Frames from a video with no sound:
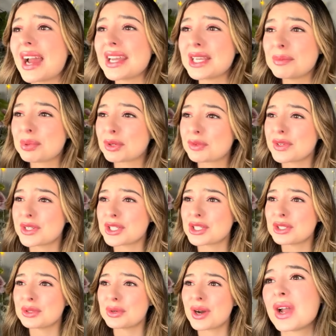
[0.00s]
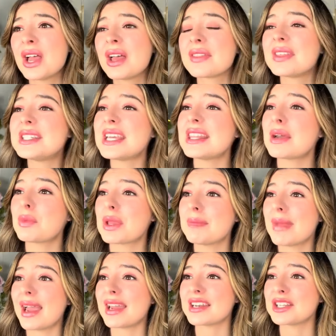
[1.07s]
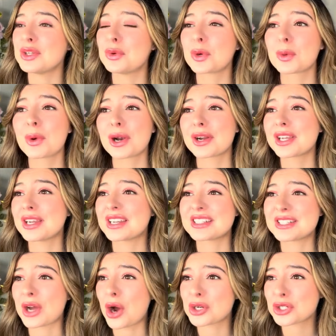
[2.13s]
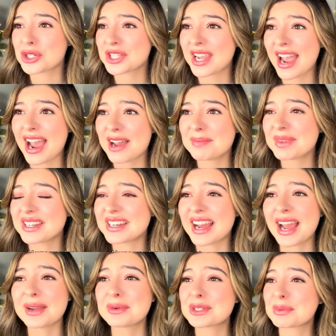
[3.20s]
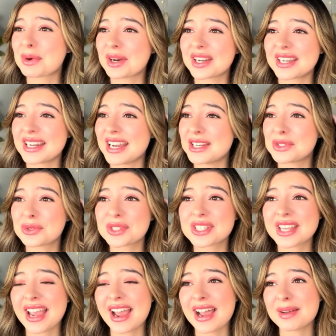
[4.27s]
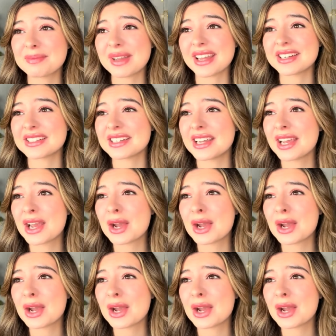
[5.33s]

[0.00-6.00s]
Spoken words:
No, no, no, please wait. I can prove it to you. The day that we met, you were wearing a Dodgers cap, and I was wearing an Angels